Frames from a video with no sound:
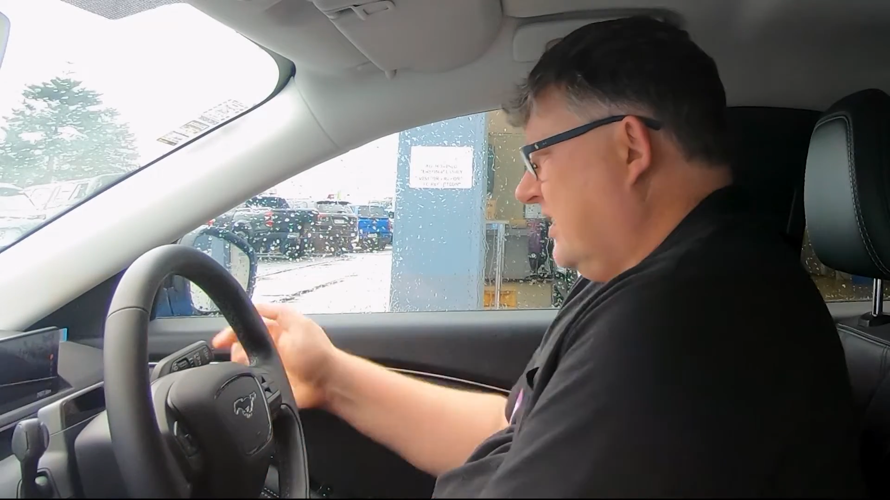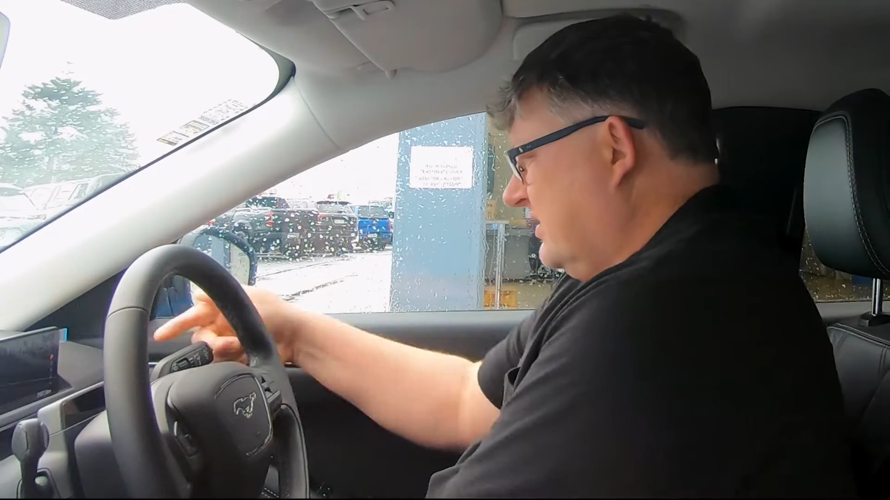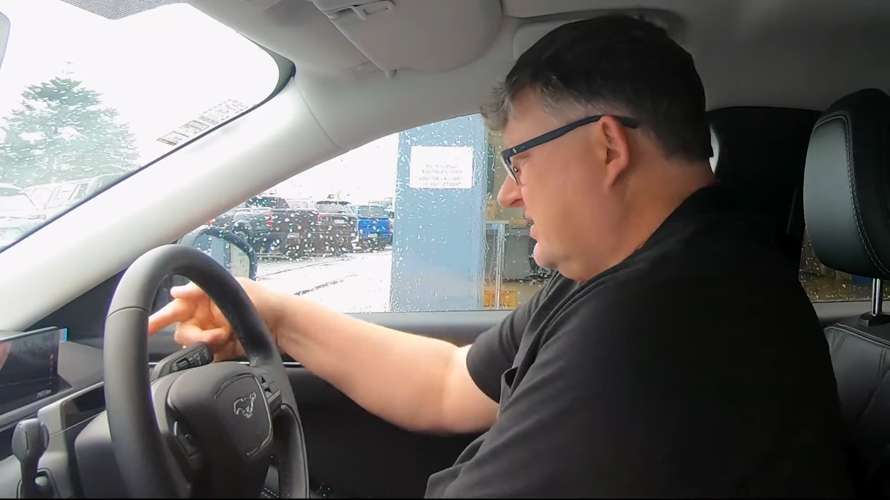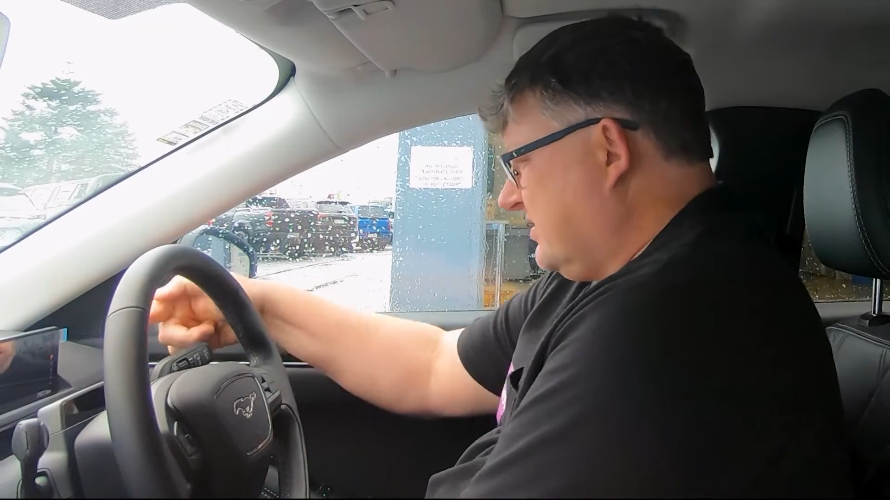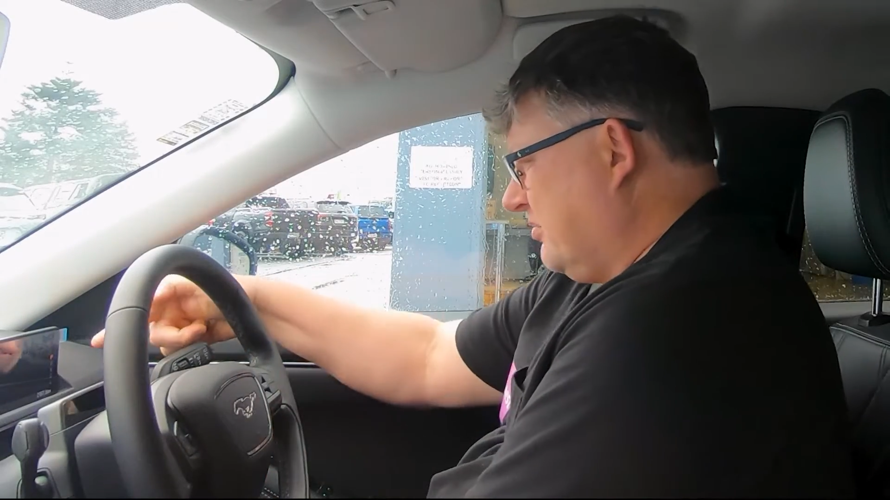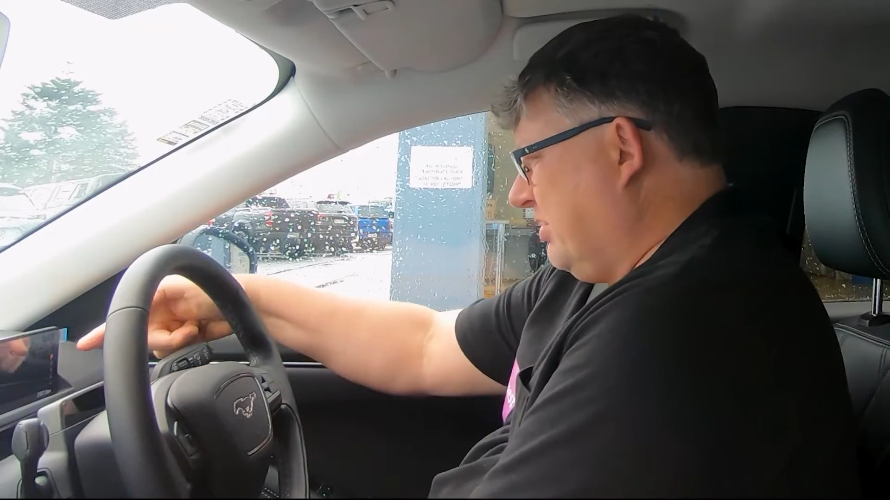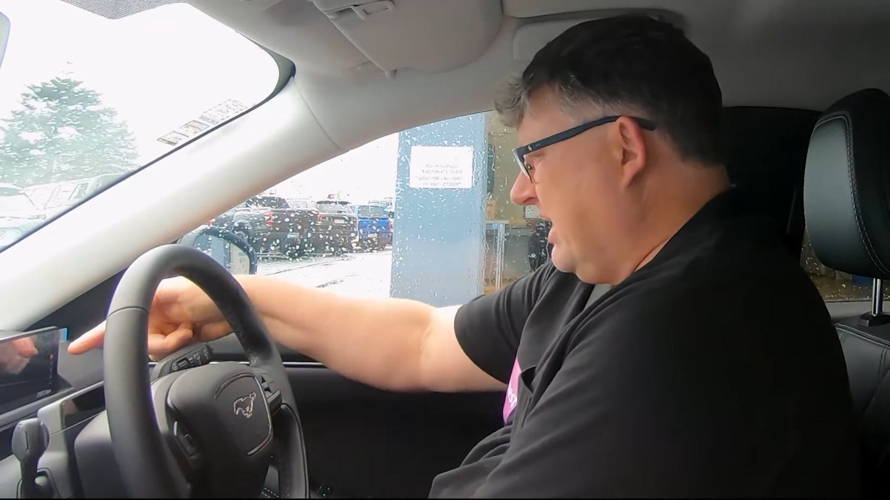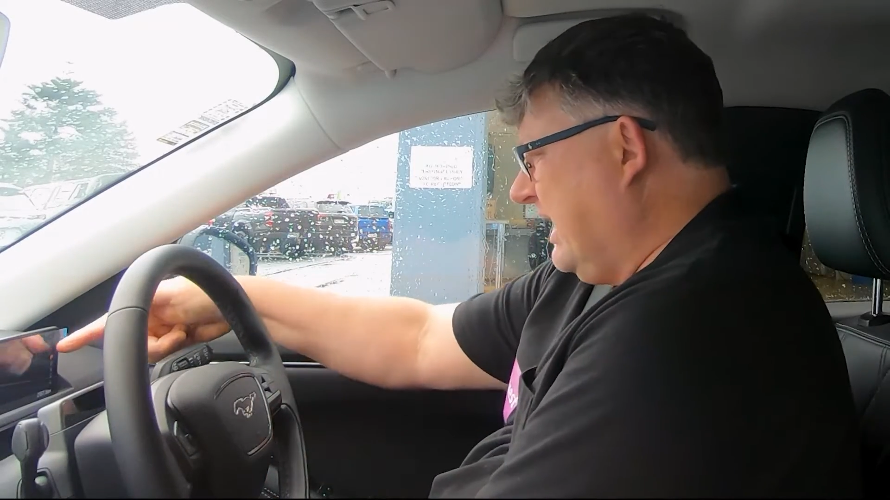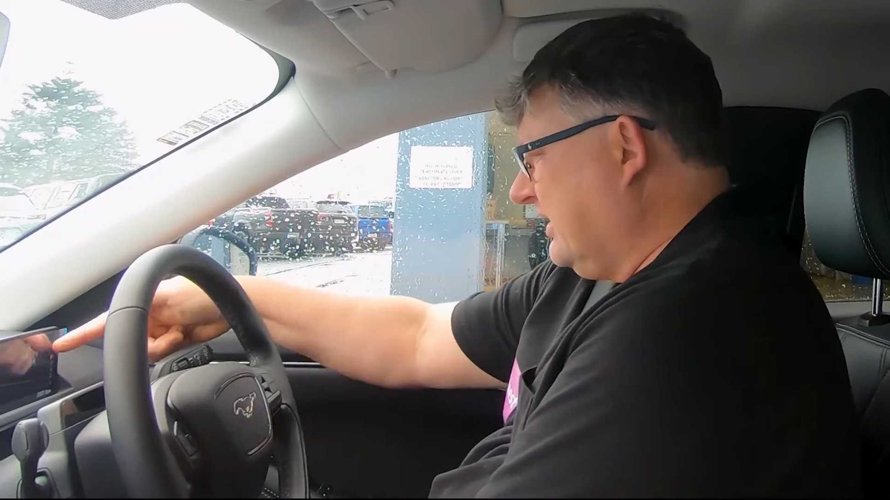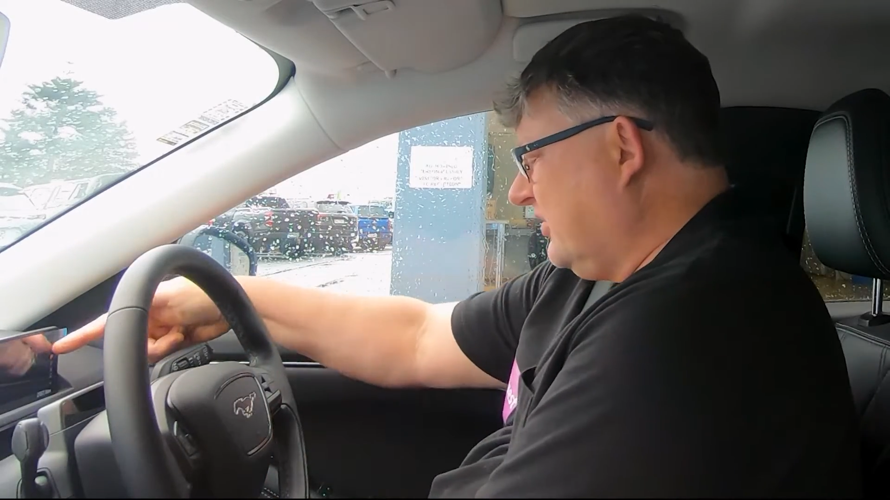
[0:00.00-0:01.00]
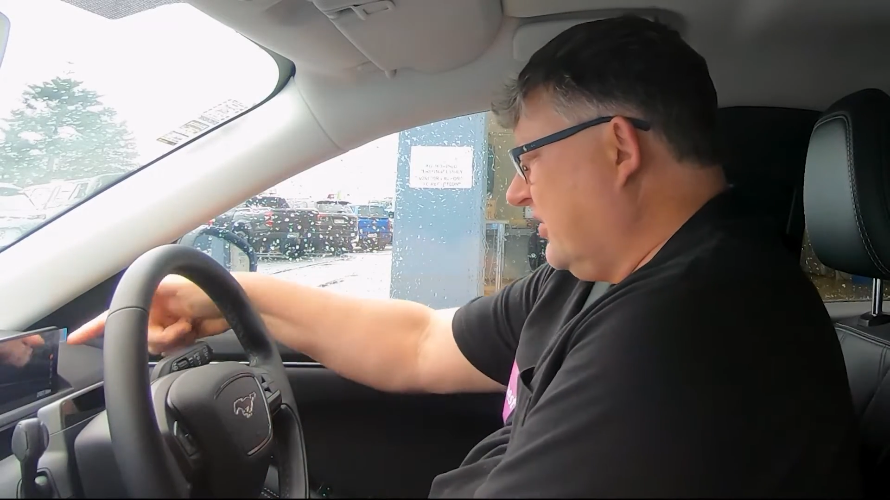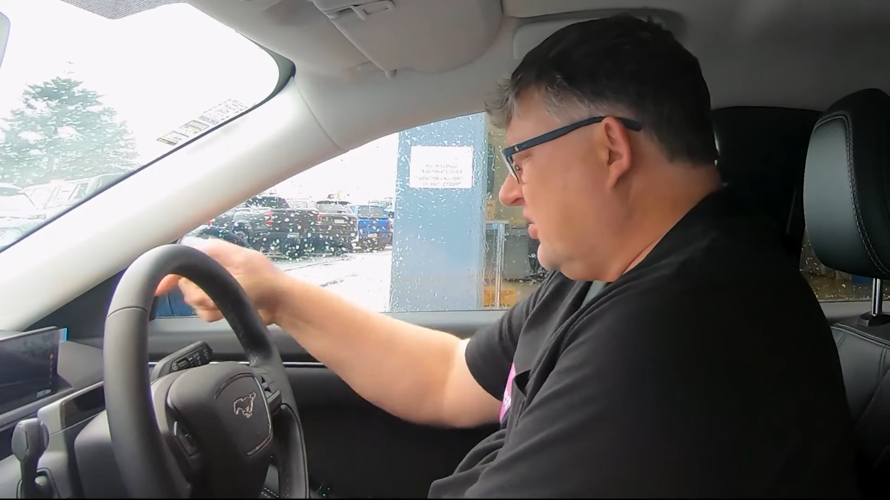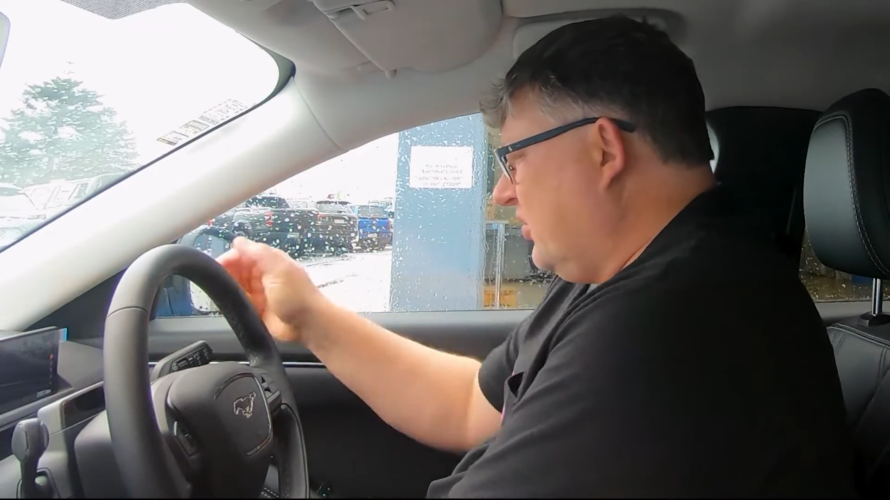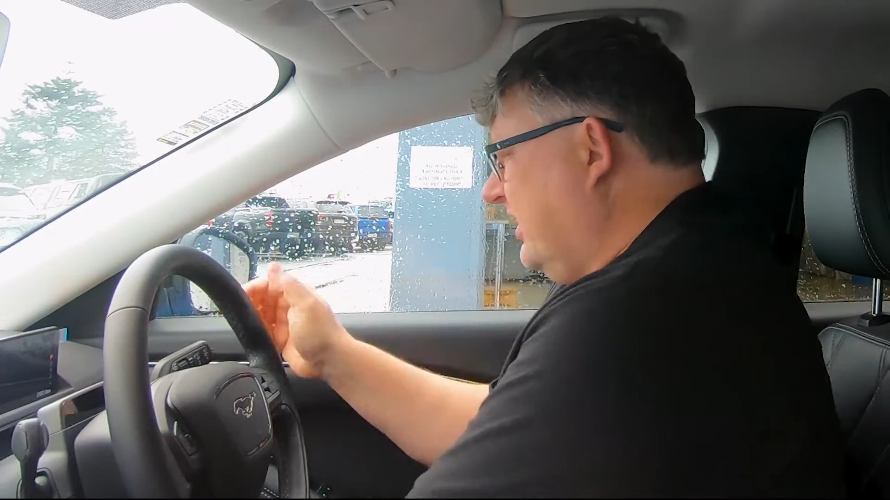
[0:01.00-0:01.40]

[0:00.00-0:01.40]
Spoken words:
says I'm parked on the corner